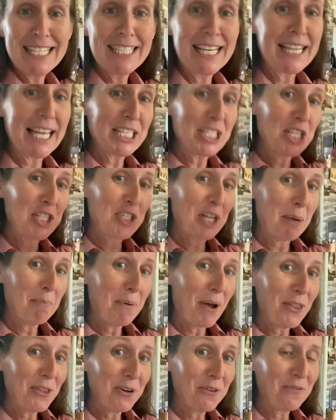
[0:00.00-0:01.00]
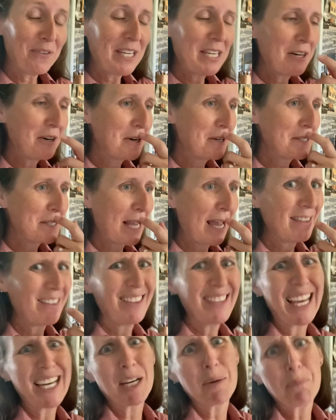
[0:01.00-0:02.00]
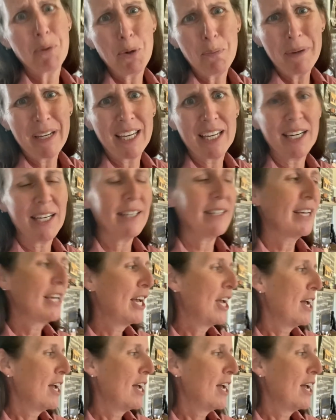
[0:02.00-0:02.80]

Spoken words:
They like to jump on their feeders and then they end up pooping in it.